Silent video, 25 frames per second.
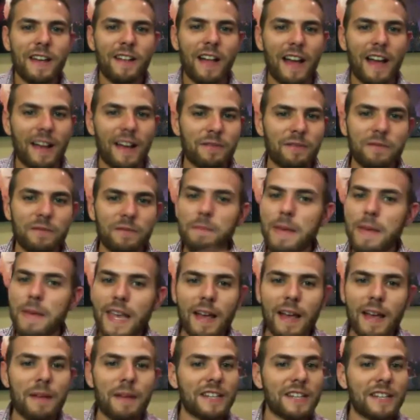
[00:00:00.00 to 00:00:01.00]
like
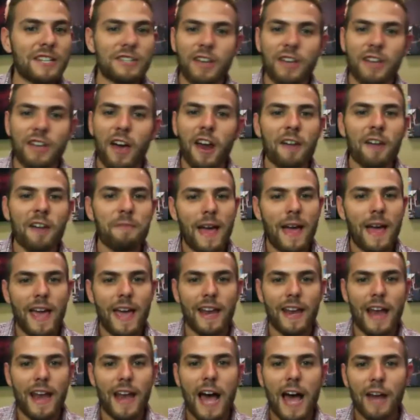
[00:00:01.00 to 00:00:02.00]
me? I'm like, just cut off my
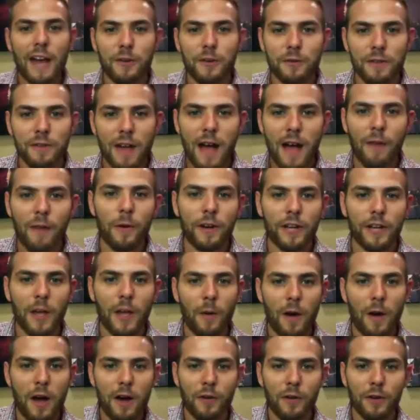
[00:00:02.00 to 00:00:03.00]
head. I do not want to
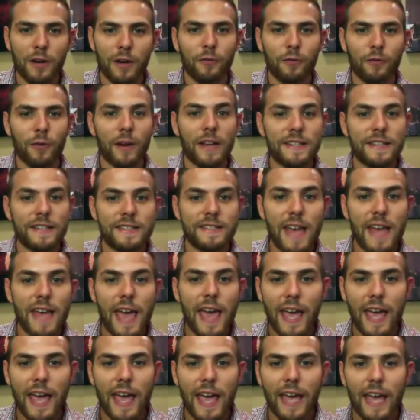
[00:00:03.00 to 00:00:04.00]
go hungry for a
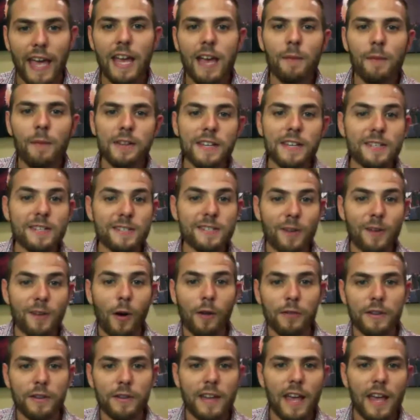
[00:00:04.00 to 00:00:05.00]
day, much less
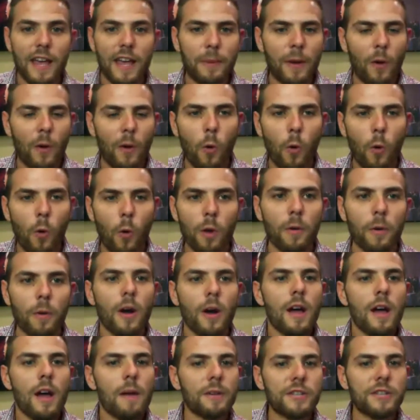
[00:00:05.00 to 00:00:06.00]
starve to death. It'd be
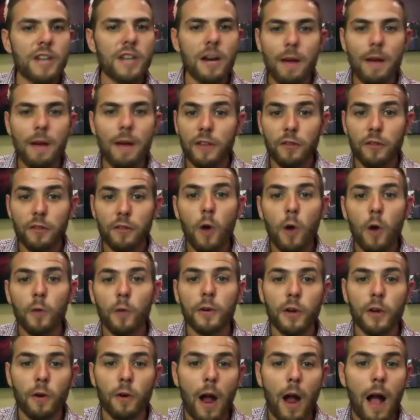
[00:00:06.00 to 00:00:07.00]
horrible. But Jeremiah's like, those
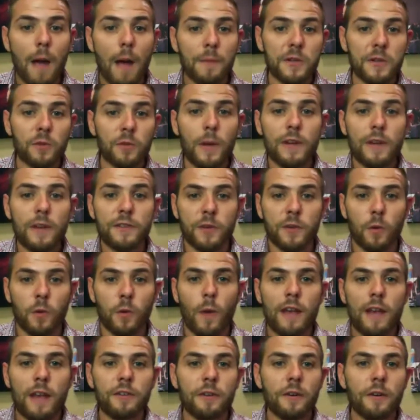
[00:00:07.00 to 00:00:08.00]
are your options. We
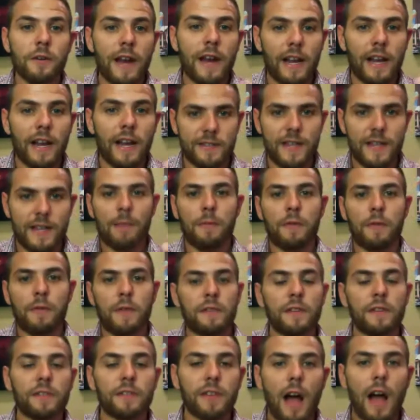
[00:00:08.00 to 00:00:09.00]
surrender and accept
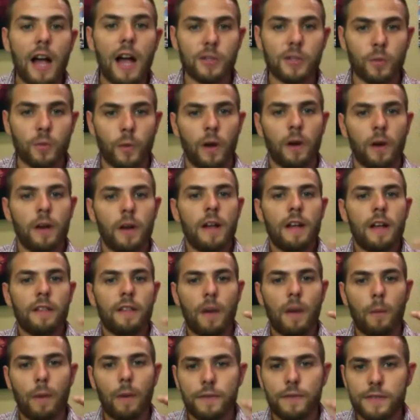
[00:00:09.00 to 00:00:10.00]
this is God's will,
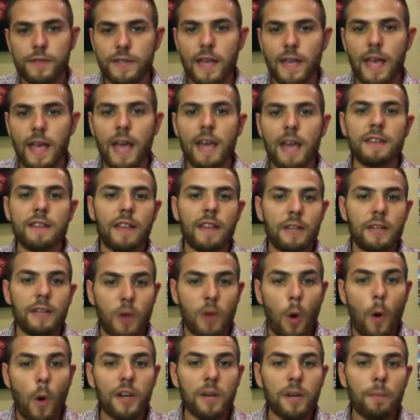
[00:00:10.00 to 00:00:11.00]
that we've sinned and He's
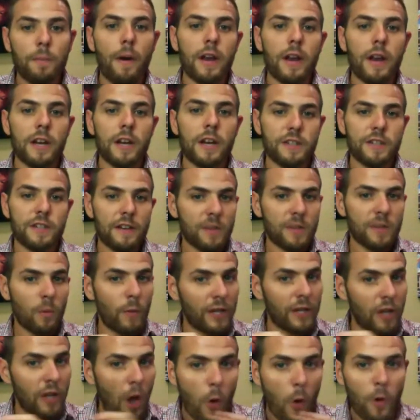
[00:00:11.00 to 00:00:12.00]
going to punish us, and
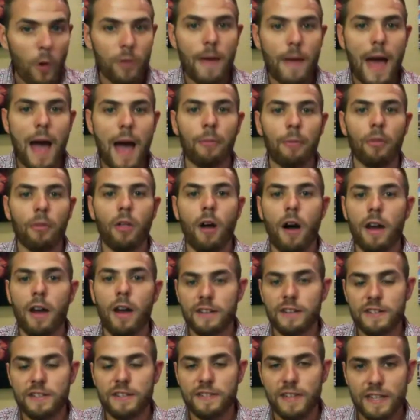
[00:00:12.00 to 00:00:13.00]
we go with Babylon
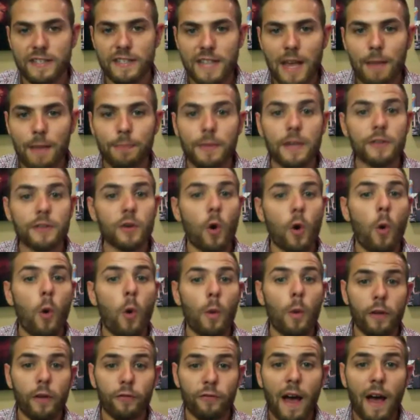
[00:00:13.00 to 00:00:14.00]
and just accept this, or
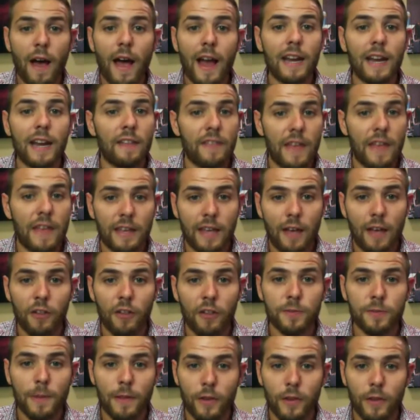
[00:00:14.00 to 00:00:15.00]
we fight and they kill
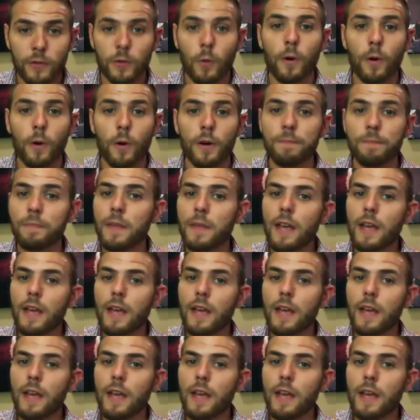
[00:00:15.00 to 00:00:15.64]
us by the sword,